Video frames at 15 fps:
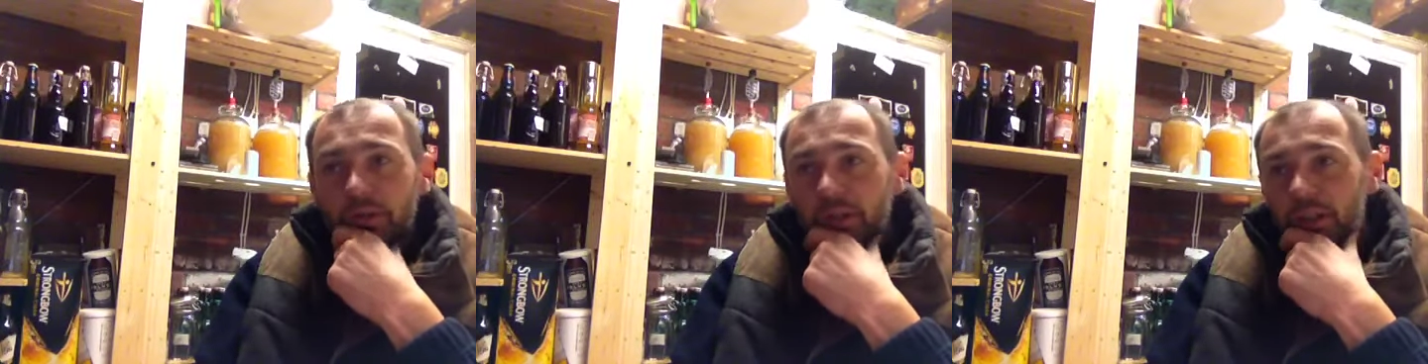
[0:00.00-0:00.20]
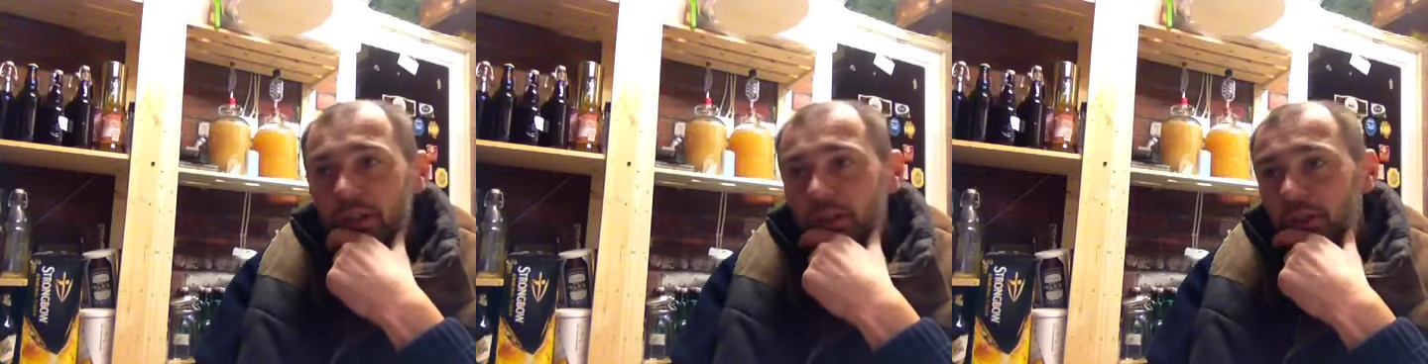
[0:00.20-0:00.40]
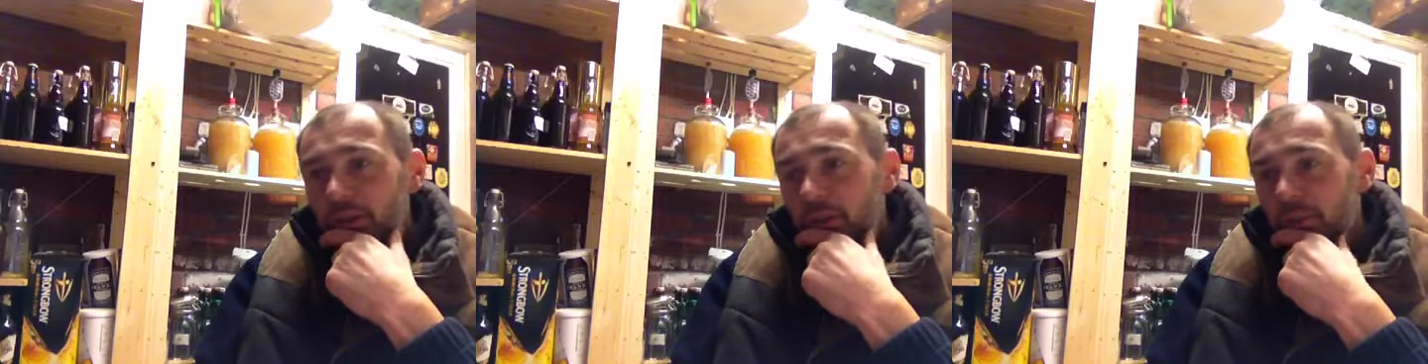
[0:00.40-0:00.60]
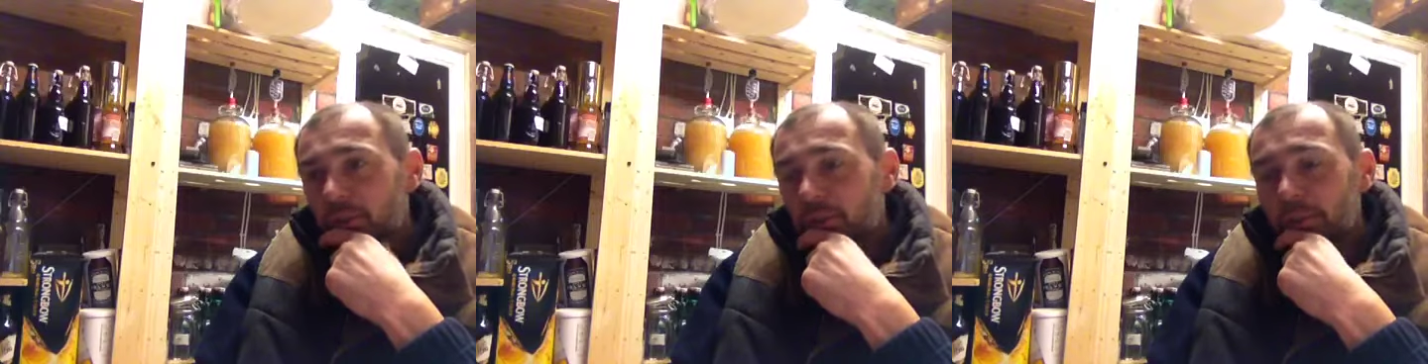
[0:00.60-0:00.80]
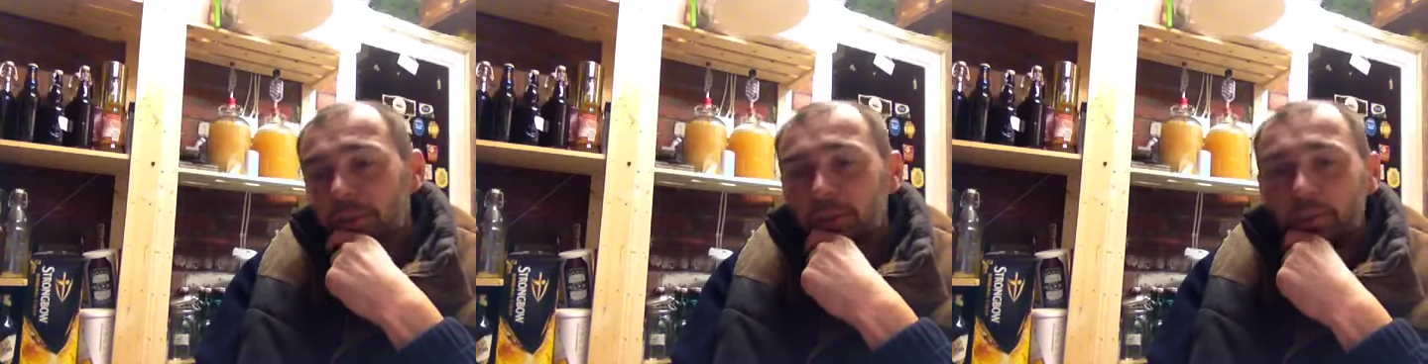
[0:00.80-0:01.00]
That's not
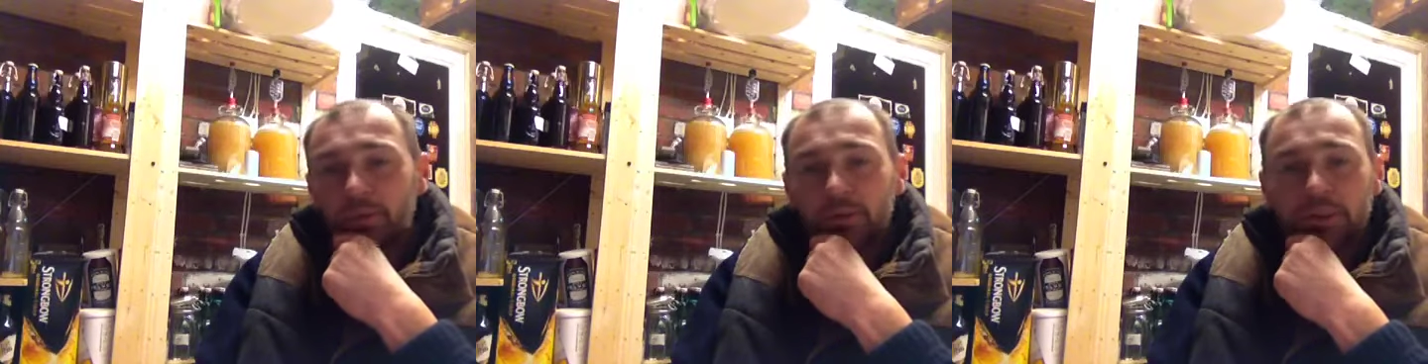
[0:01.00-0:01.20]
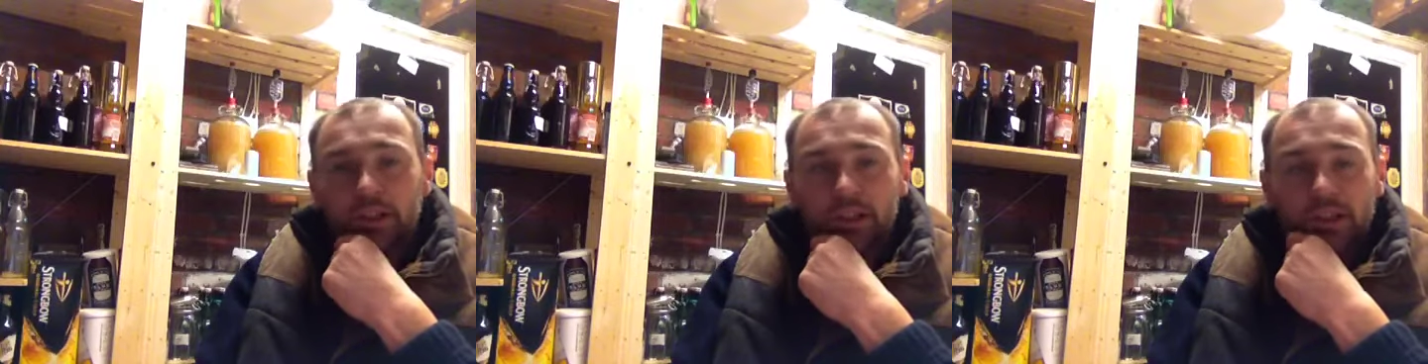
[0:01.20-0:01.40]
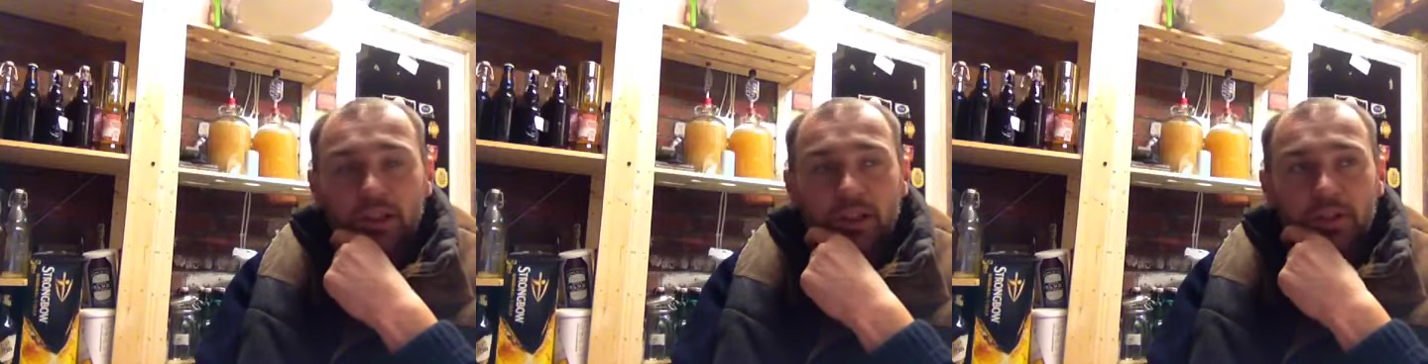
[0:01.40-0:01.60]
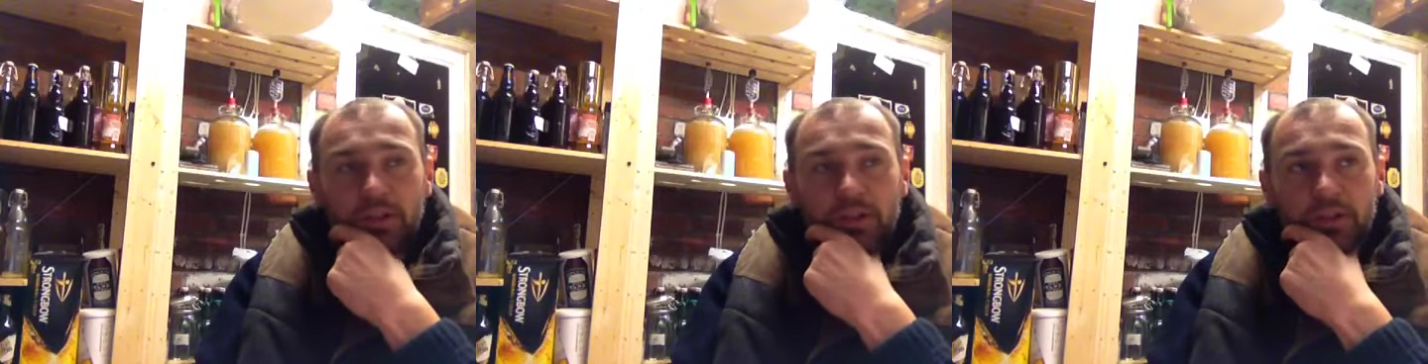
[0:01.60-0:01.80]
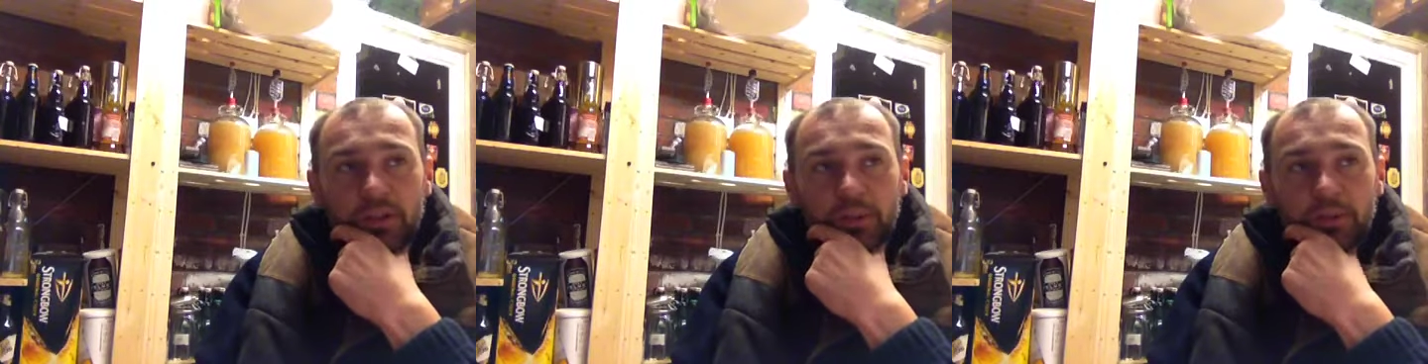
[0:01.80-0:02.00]
got many more days left,
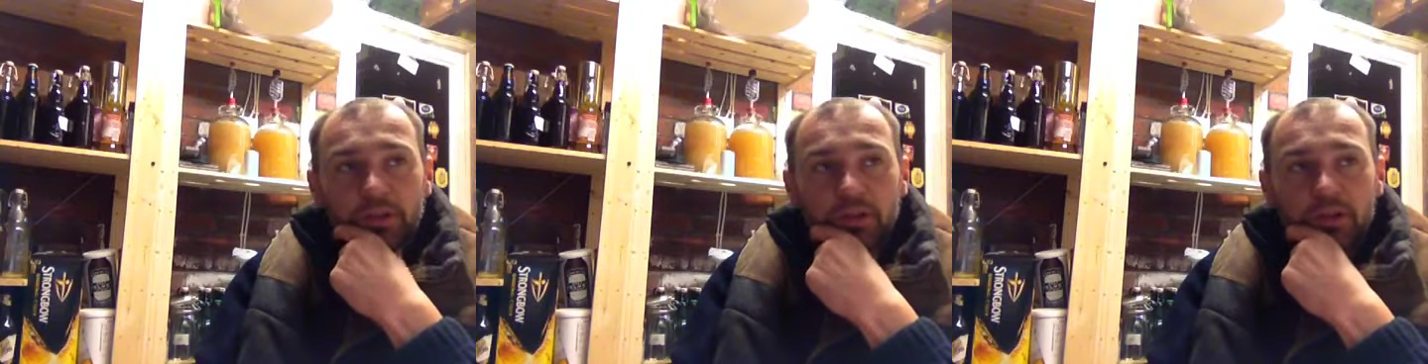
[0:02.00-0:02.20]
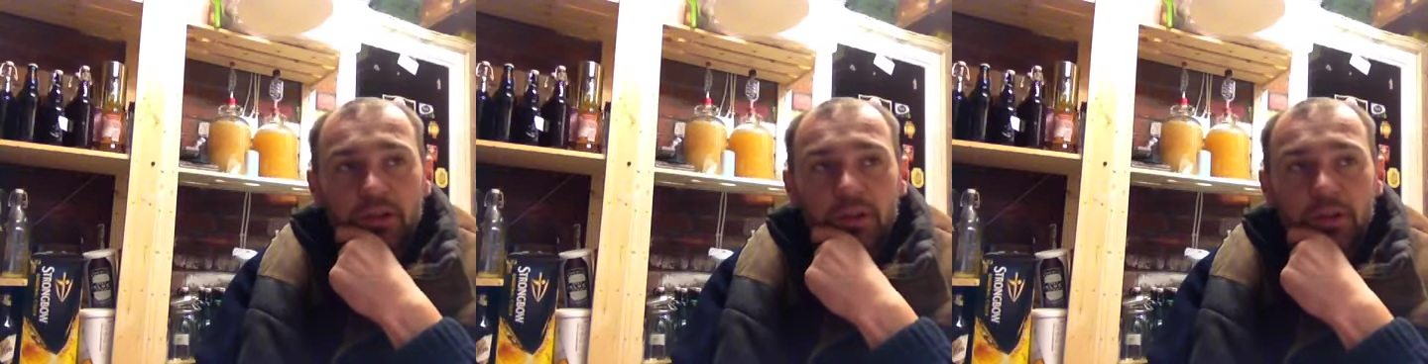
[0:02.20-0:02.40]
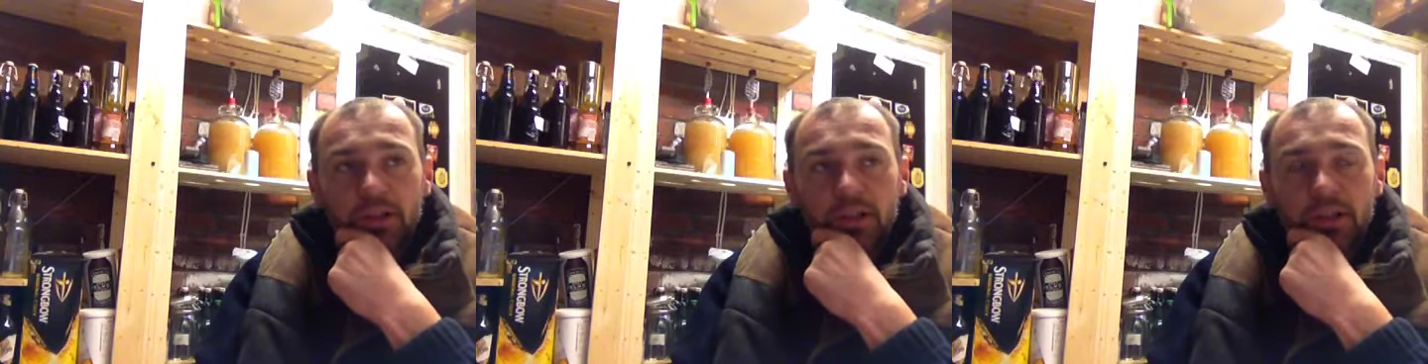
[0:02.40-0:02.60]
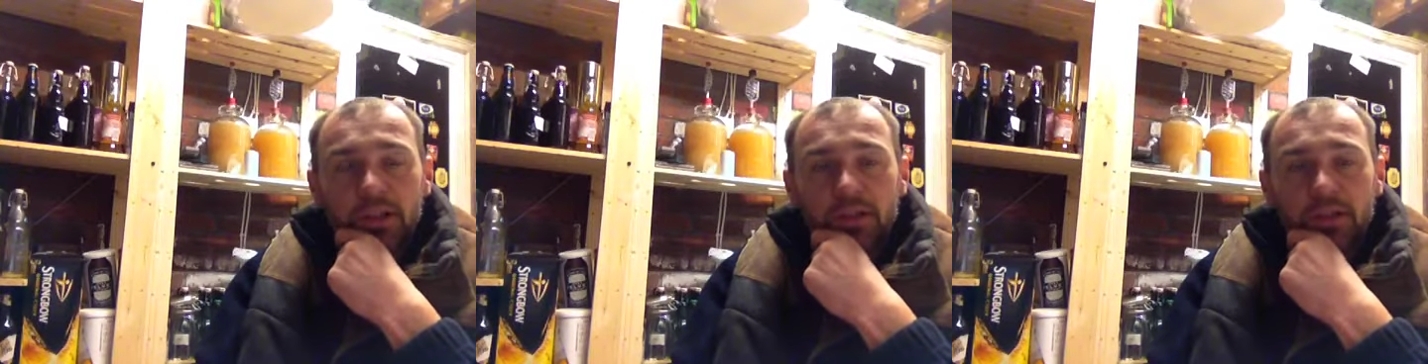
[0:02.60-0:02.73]
so that'll be interesting to see what that